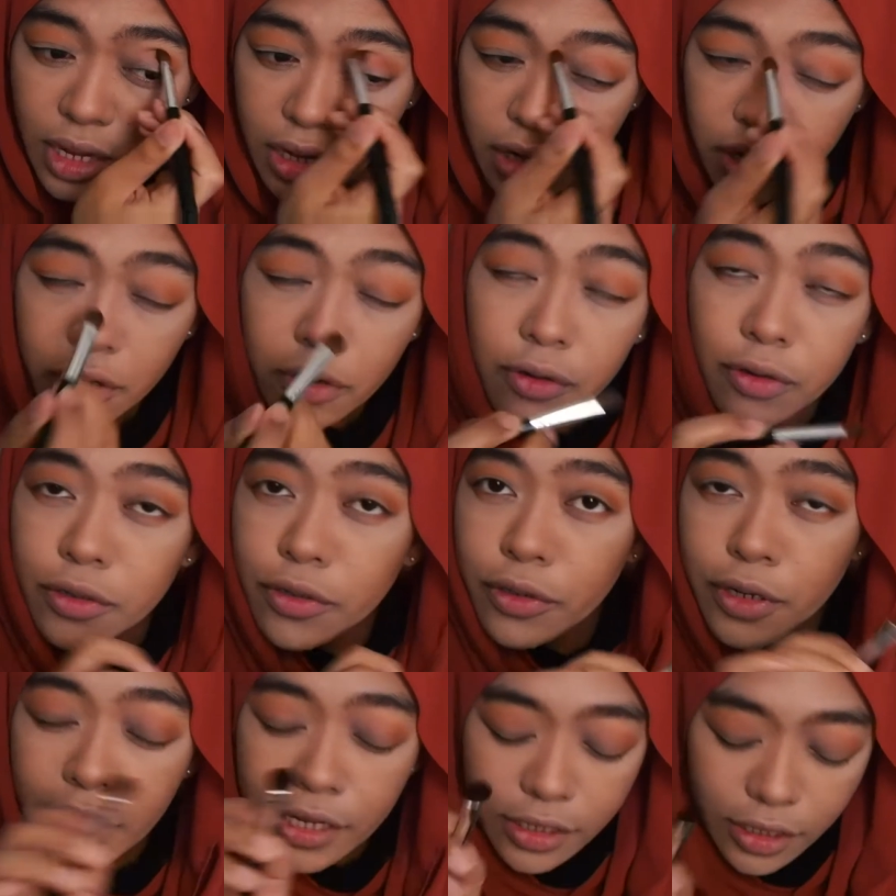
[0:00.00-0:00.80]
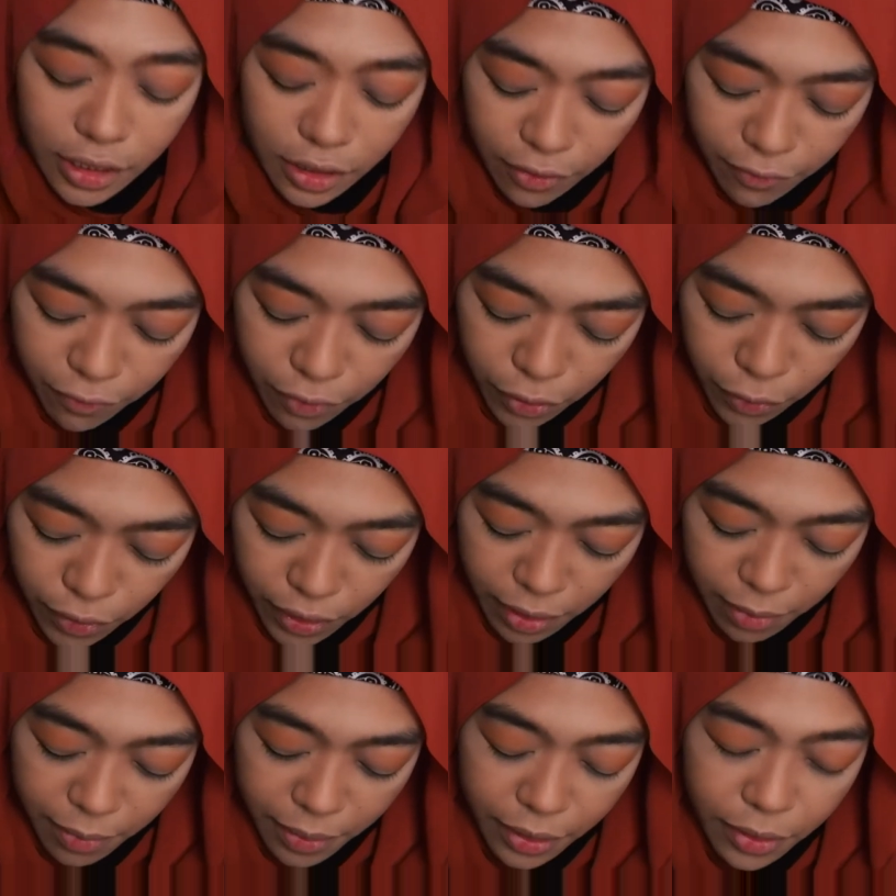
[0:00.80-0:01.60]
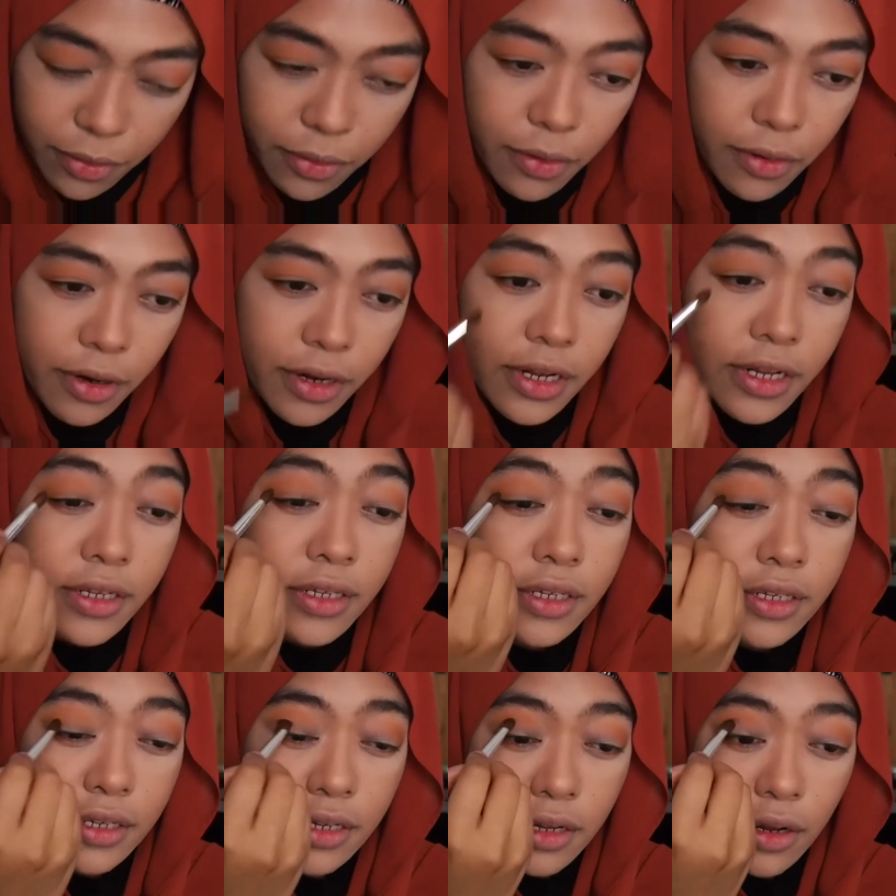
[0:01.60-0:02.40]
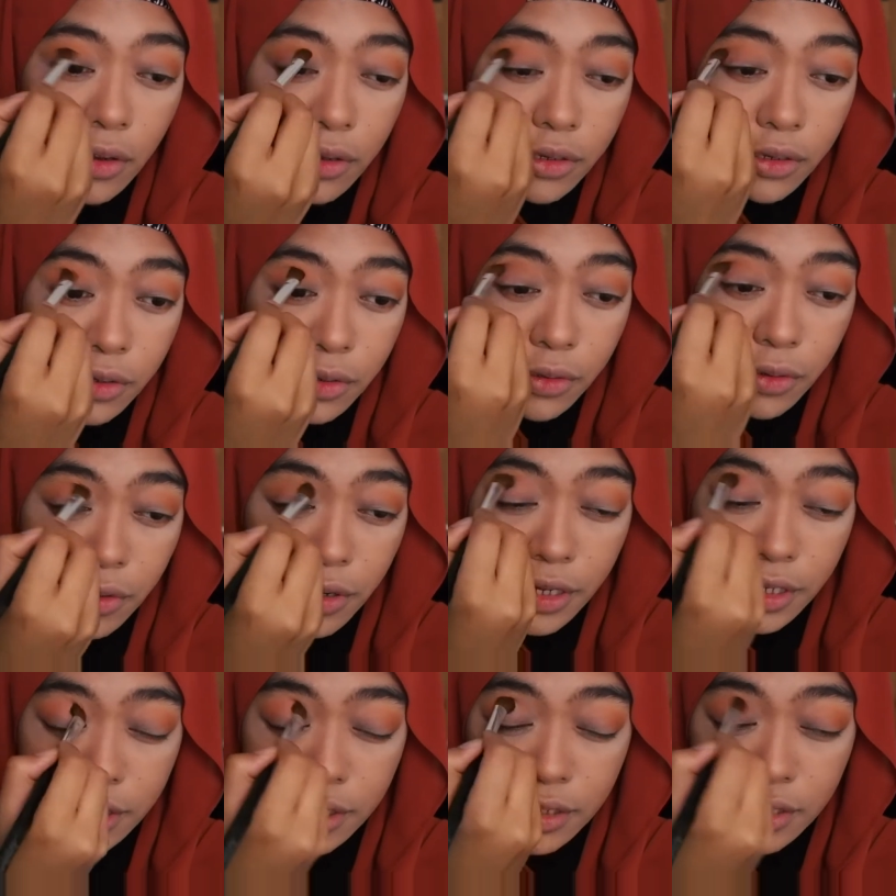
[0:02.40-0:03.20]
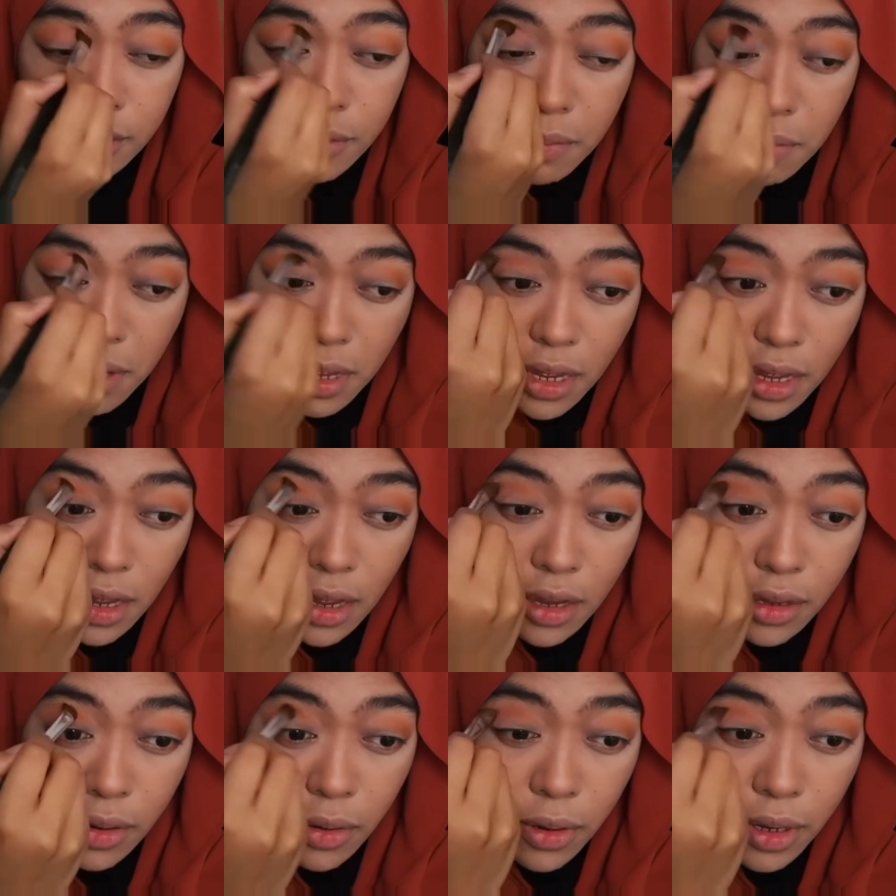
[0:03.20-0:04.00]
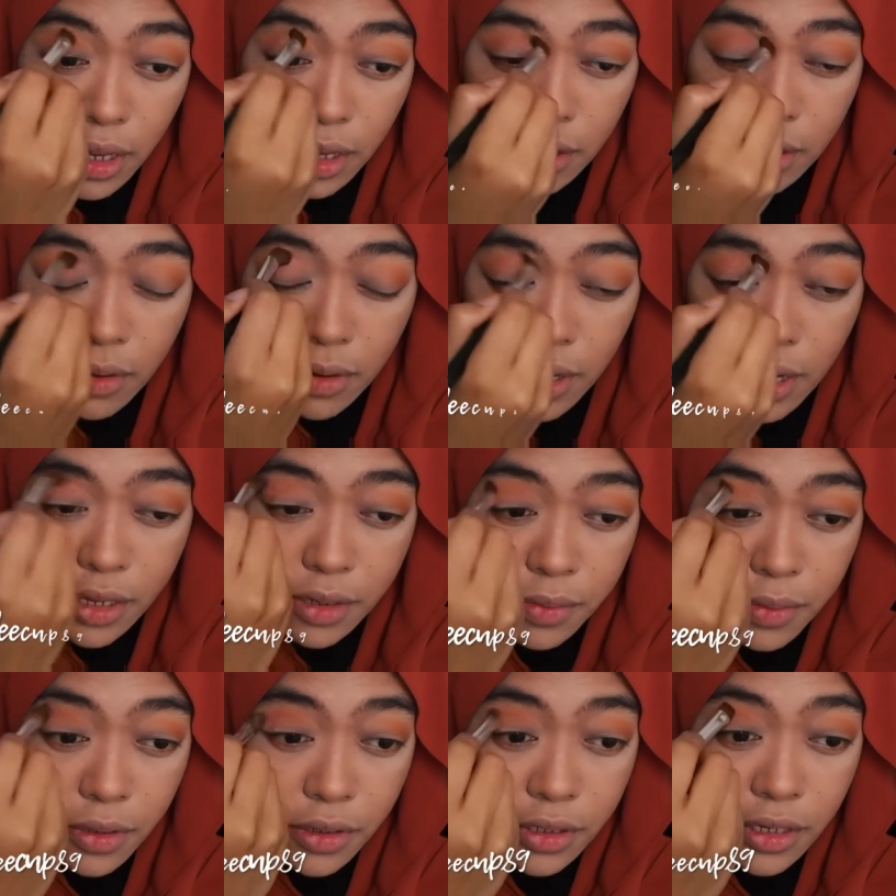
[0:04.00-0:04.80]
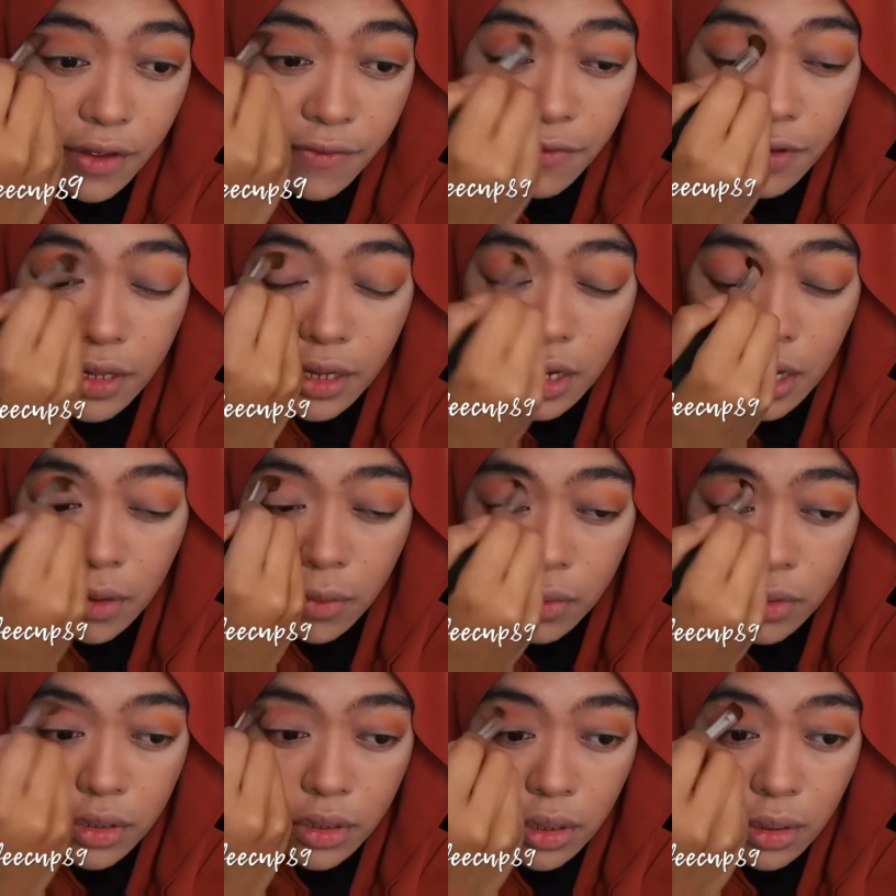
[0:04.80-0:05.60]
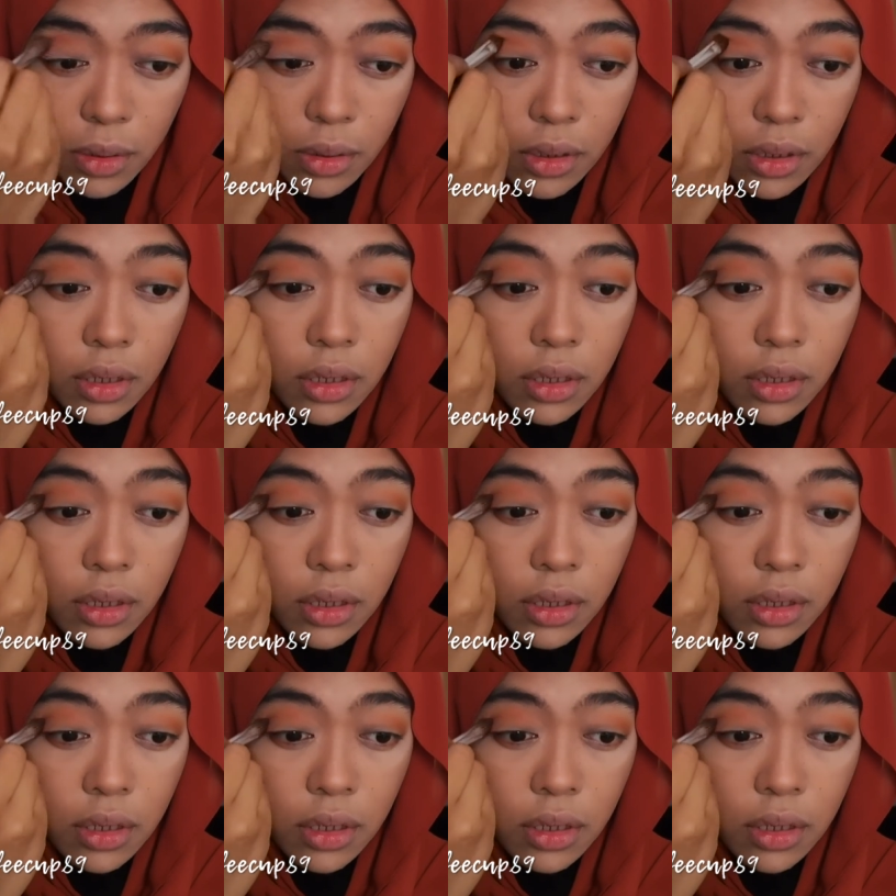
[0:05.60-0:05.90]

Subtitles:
No, you guys are not following my tutorial. This is not a tutorial. It's just me talking to English because I feel like I want to talk